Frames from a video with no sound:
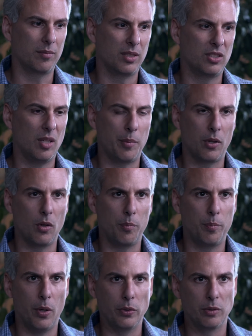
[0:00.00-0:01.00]
a typical
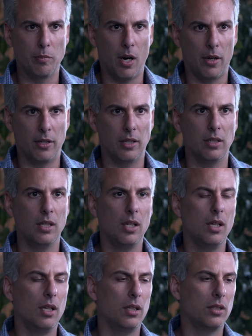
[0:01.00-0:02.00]
postmodern
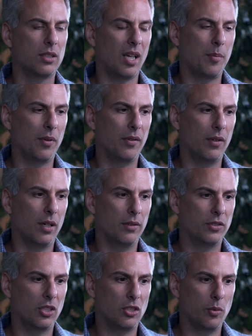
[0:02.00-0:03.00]
type of
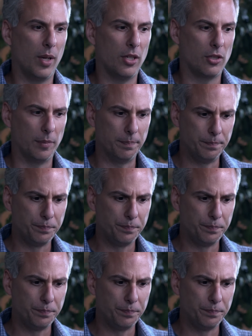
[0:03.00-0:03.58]
situation.